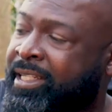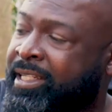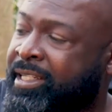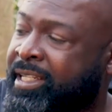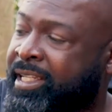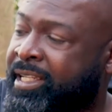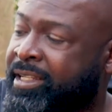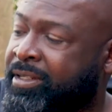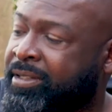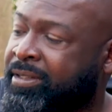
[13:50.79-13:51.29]

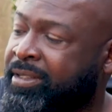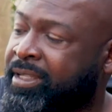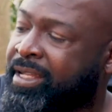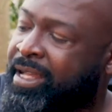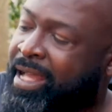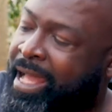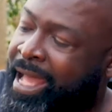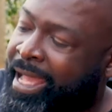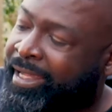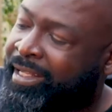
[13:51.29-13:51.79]
neater.
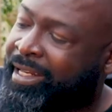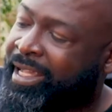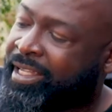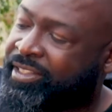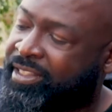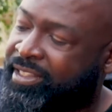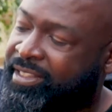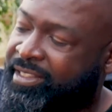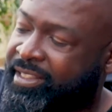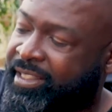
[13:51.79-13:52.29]
Mm-hmm. I could
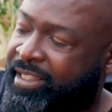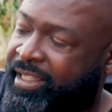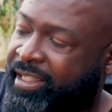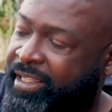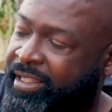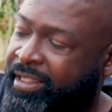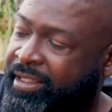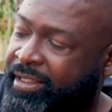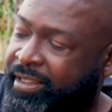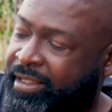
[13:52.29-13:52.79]
actually
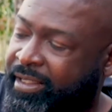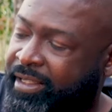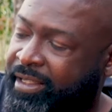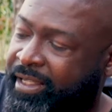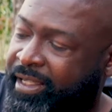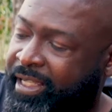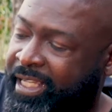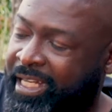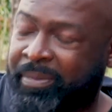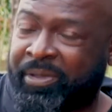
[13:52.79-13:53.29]
see,
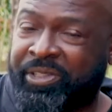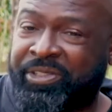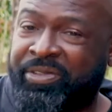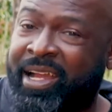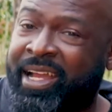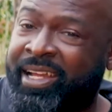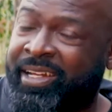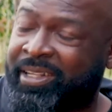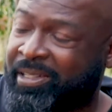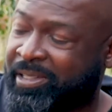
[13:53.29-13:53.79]
and I'm going to try
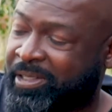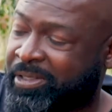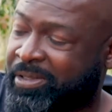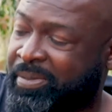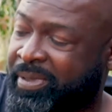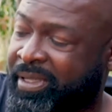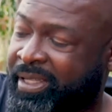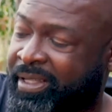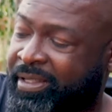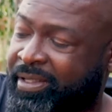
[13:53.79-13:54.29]
it in a little
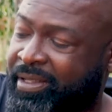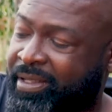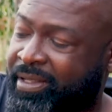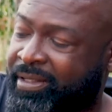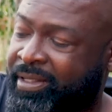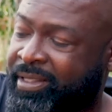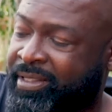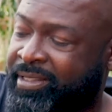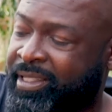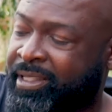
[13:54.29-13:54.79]
bit,
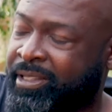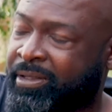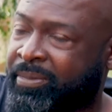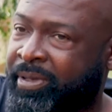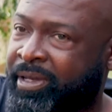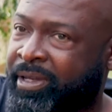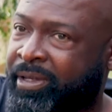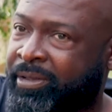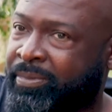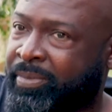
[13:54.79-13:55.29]
the single
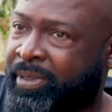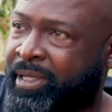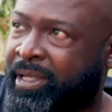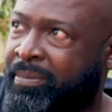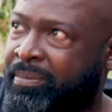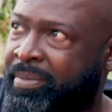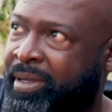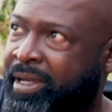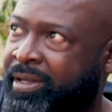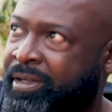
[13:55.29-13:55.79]
barrel being
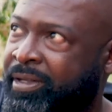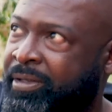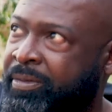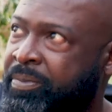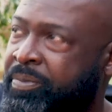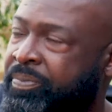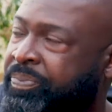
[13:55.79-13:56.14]
better